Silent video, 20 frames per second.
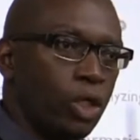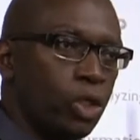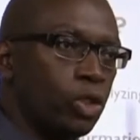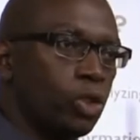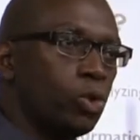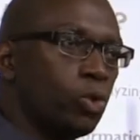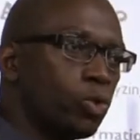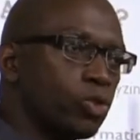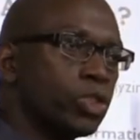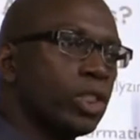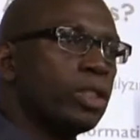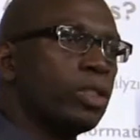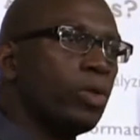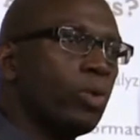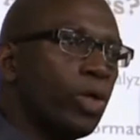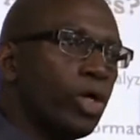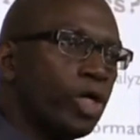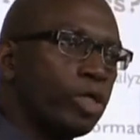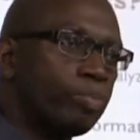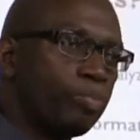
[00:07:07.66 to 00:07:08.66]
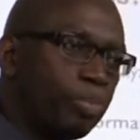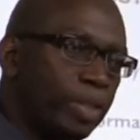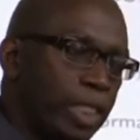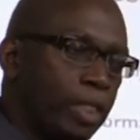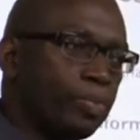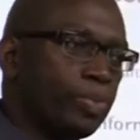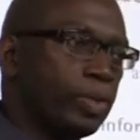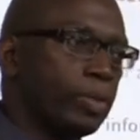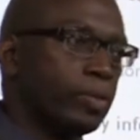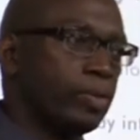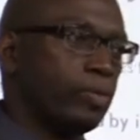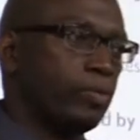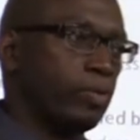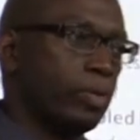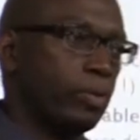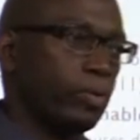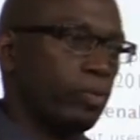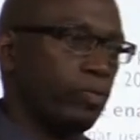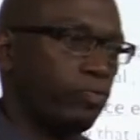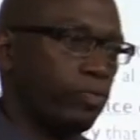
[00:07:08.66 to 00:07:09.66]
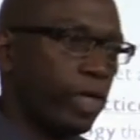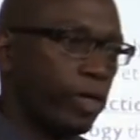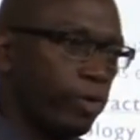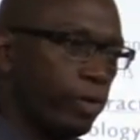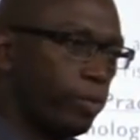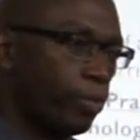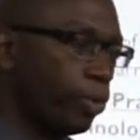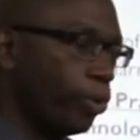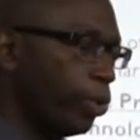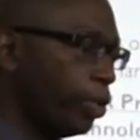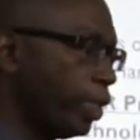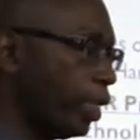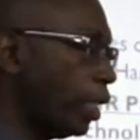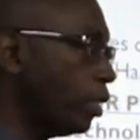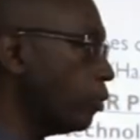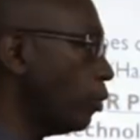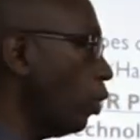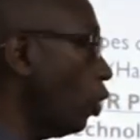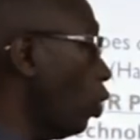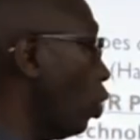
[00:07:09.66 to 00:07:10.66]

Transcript: using the word people, very important.